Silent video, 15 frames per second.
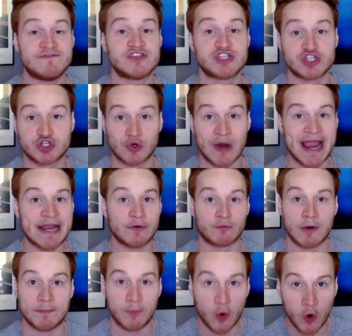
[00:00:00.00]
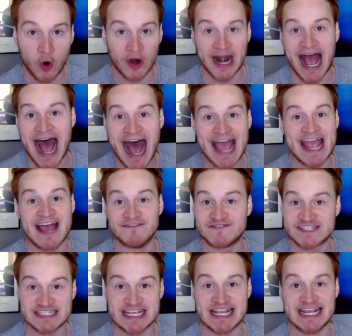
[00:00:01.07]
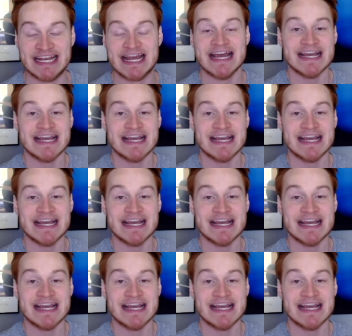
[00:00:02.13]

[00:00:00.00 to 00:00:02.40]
straight report I have seen